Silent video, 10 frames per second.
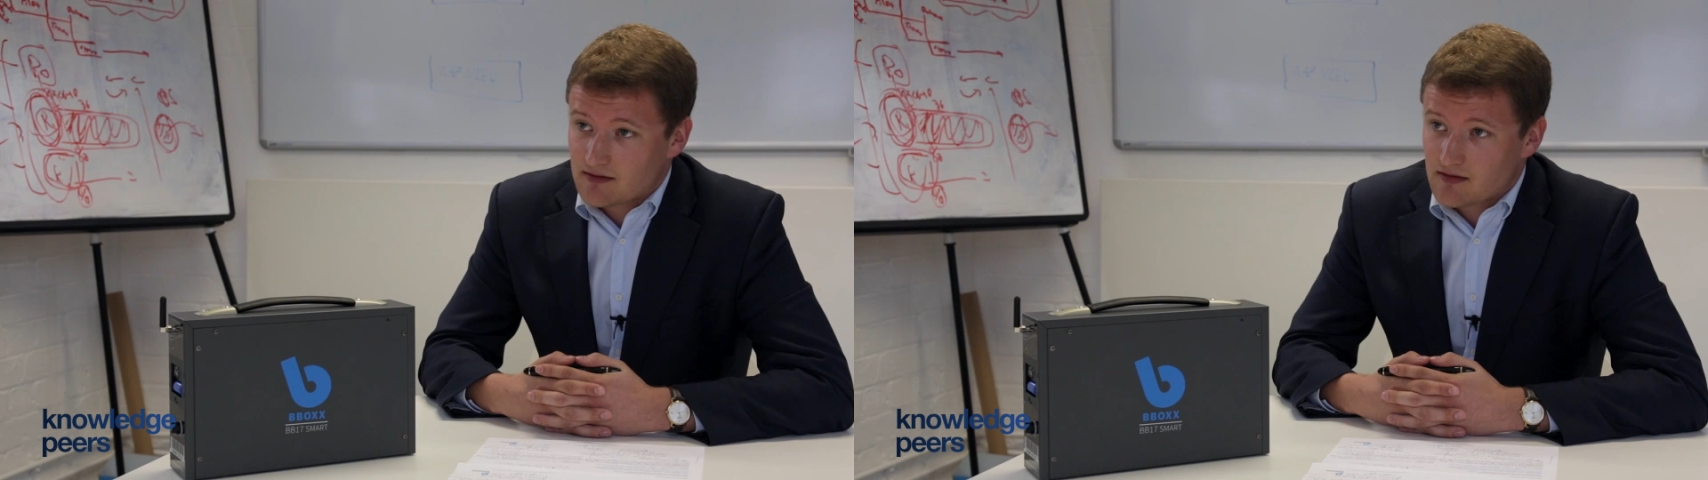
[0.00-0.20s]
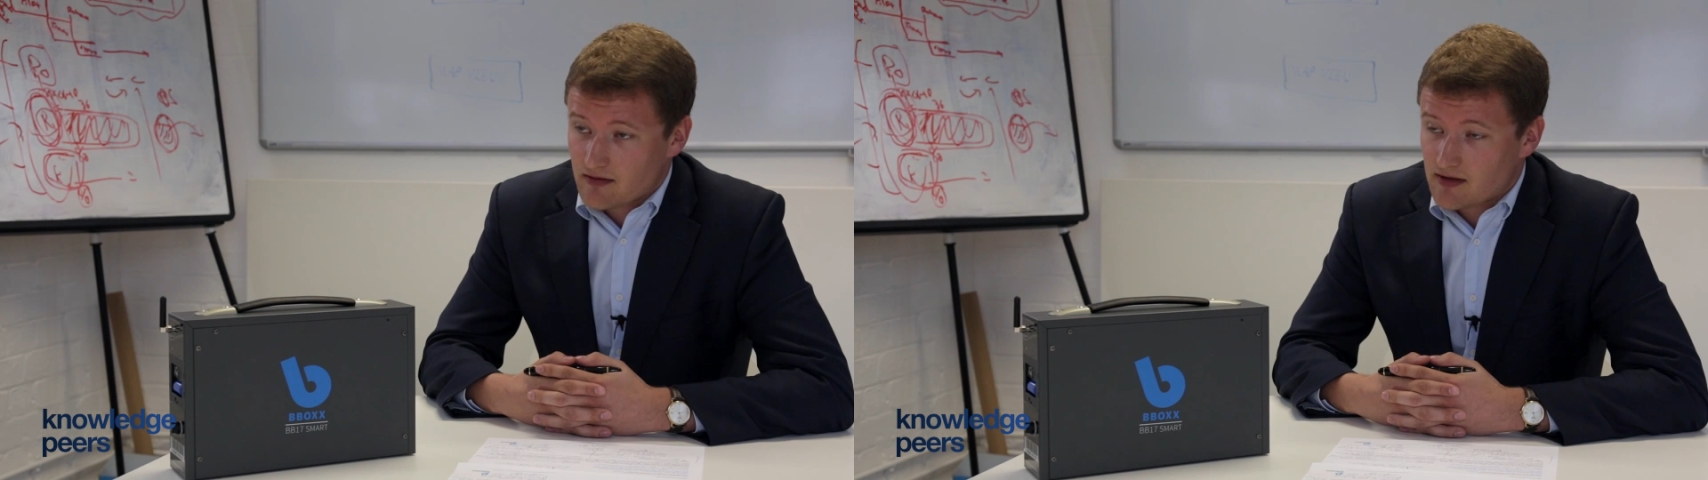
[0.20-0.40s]

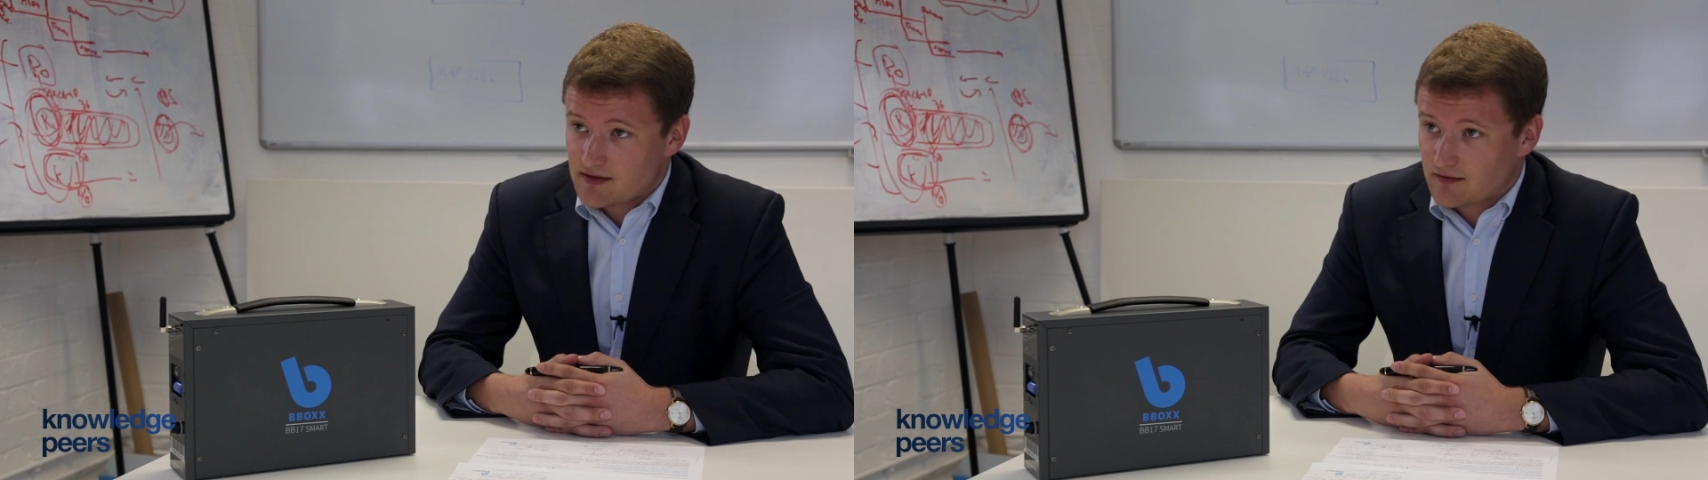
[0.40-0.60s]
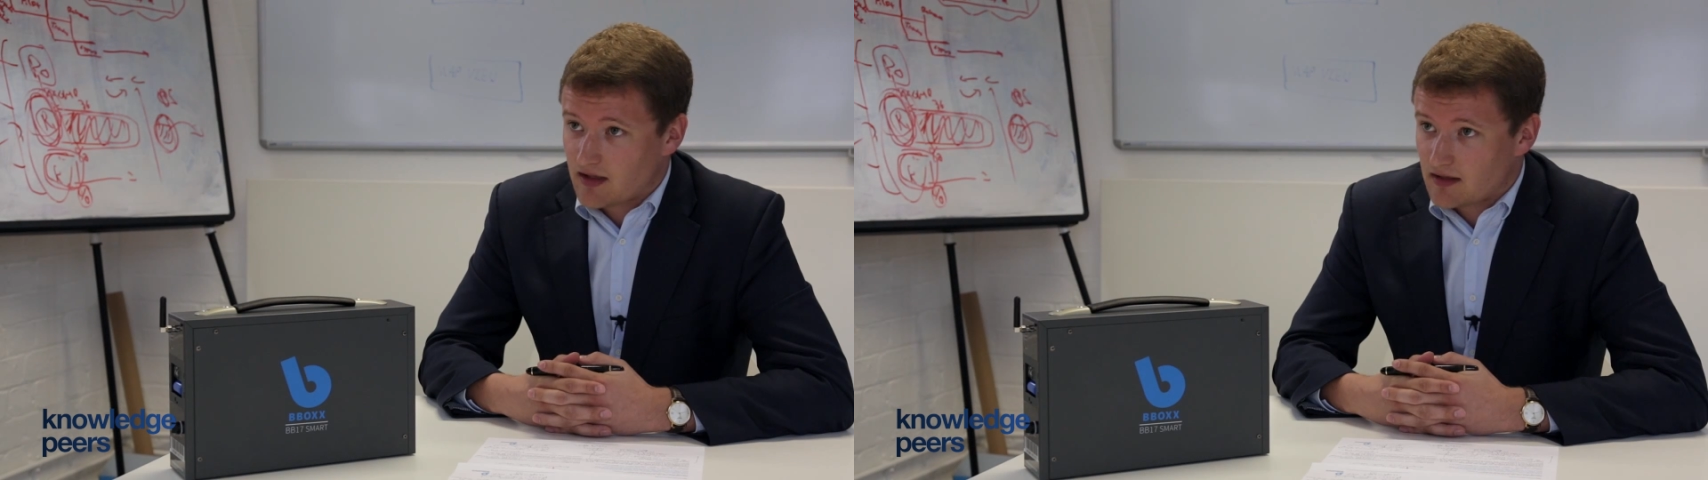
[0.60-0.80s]

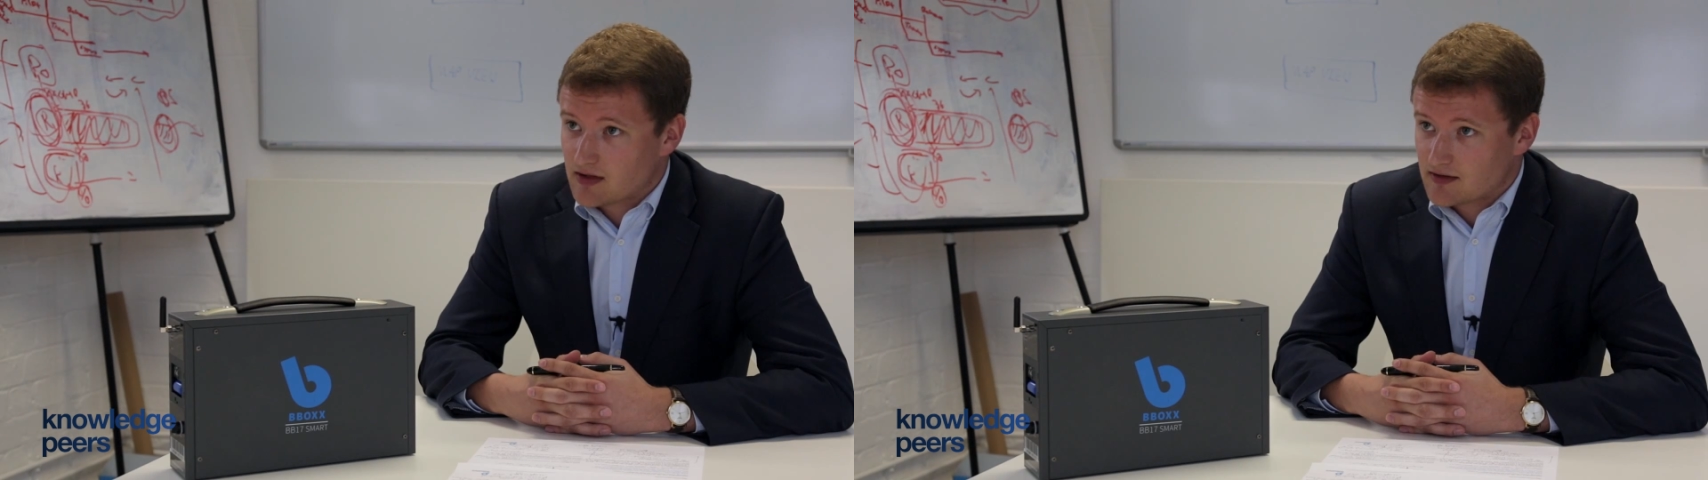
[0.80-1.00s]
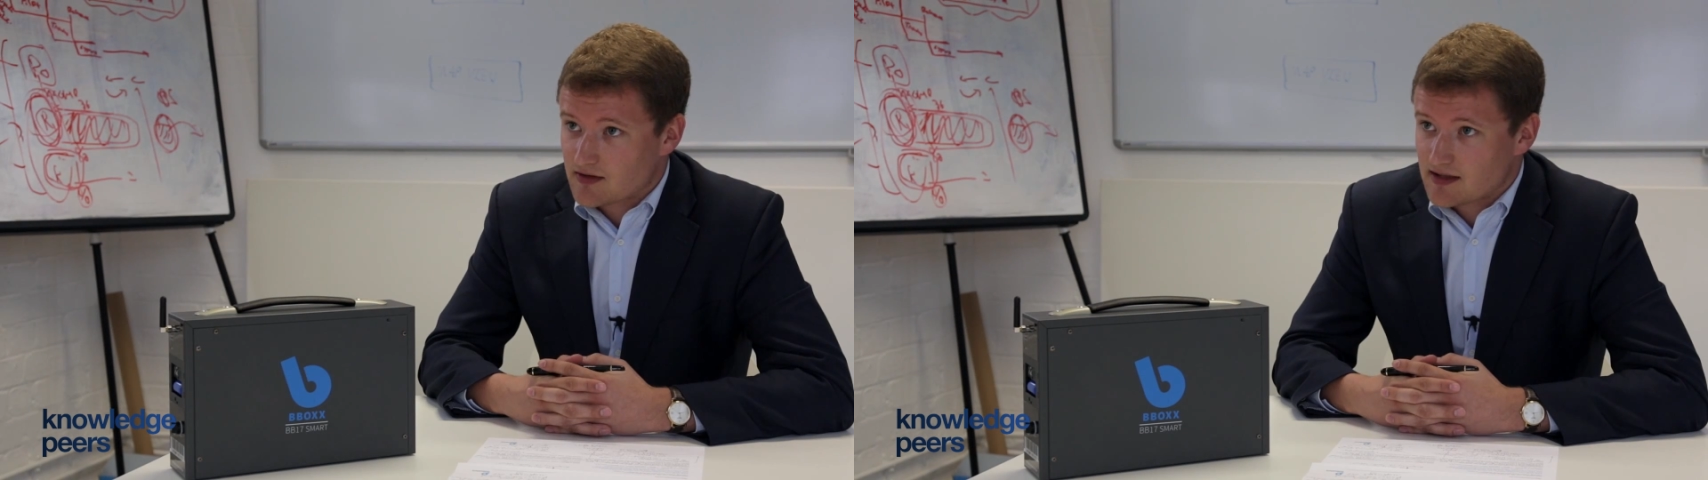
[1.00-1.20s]
35
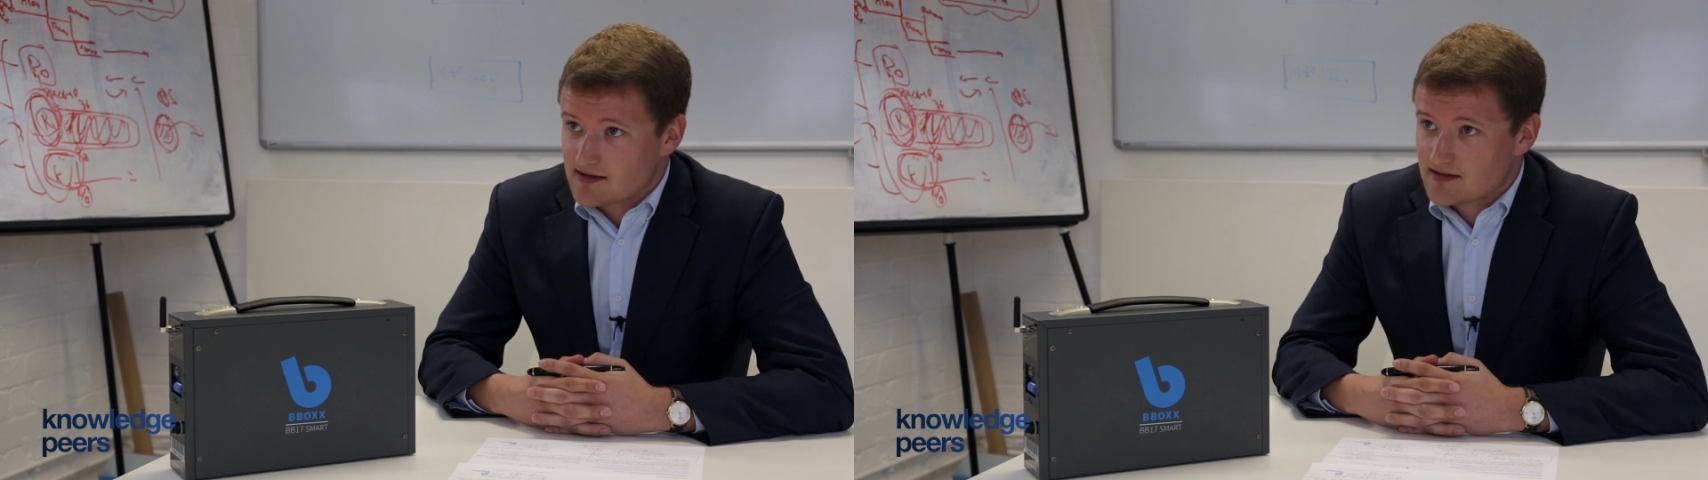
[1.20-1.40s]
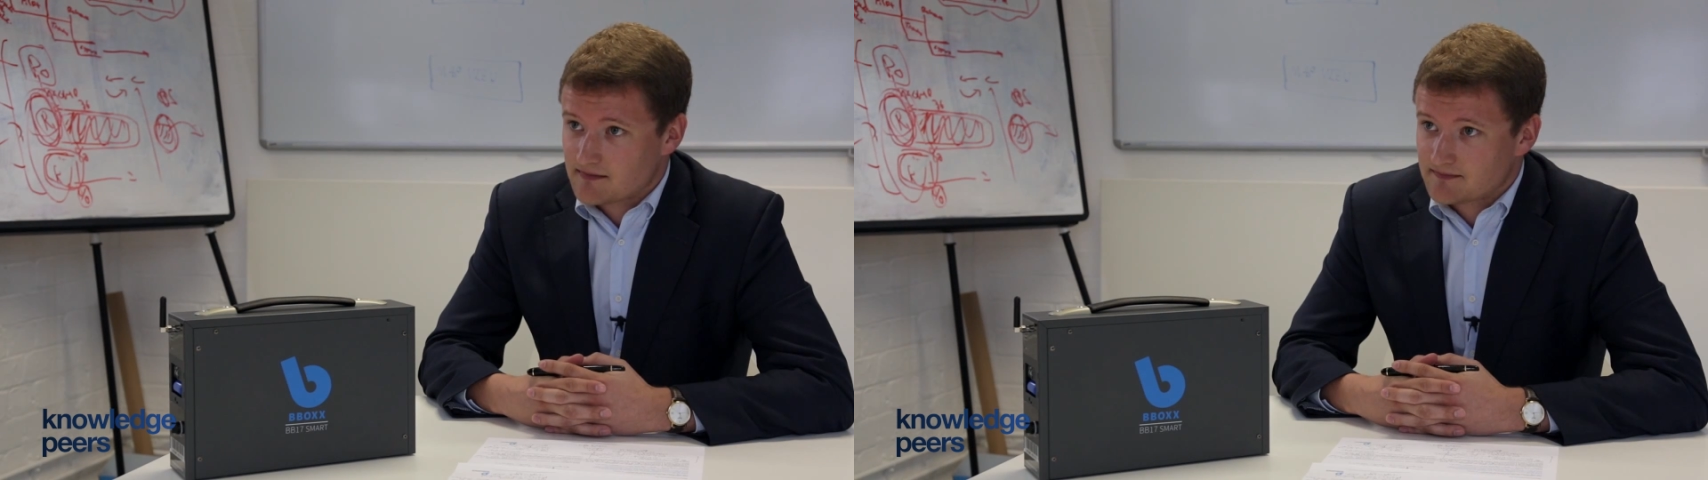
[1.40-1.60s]
countries.